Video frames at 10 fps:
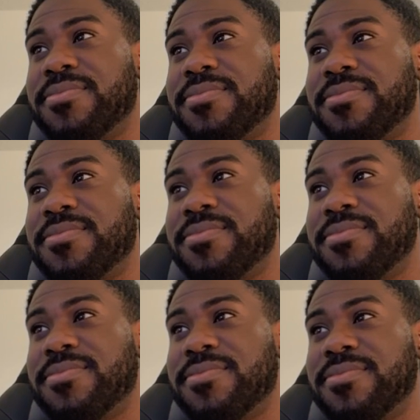
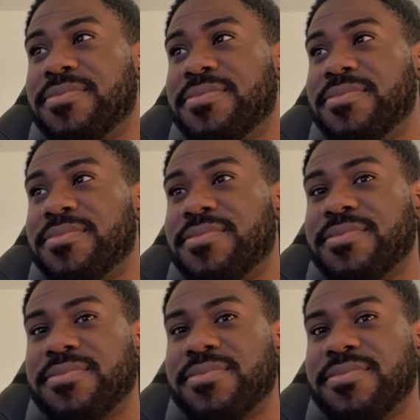
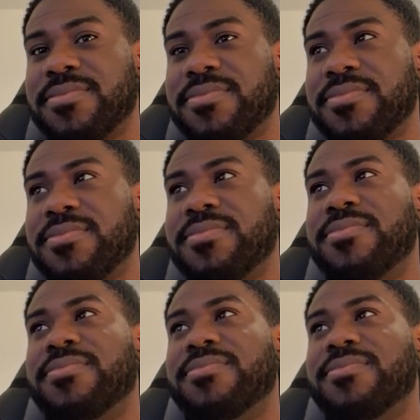
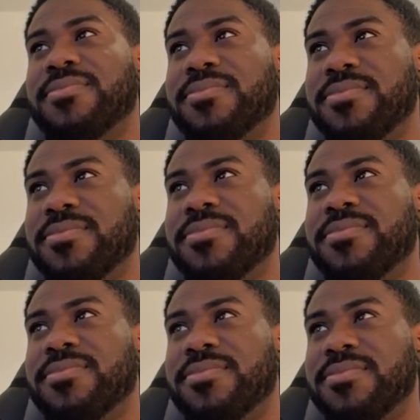
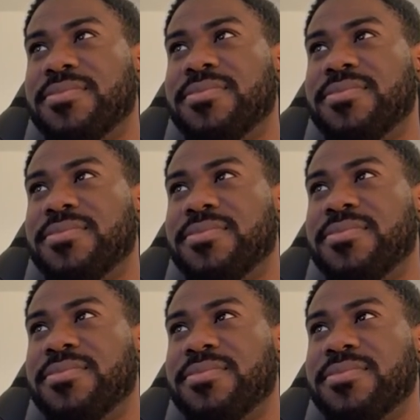
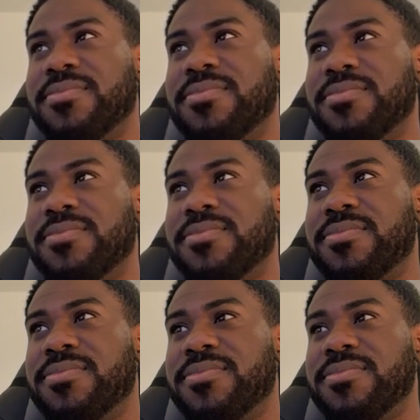
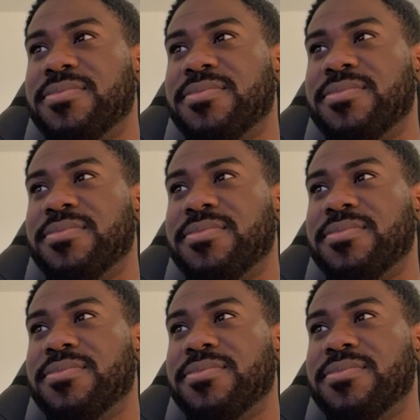This person isn't speaking.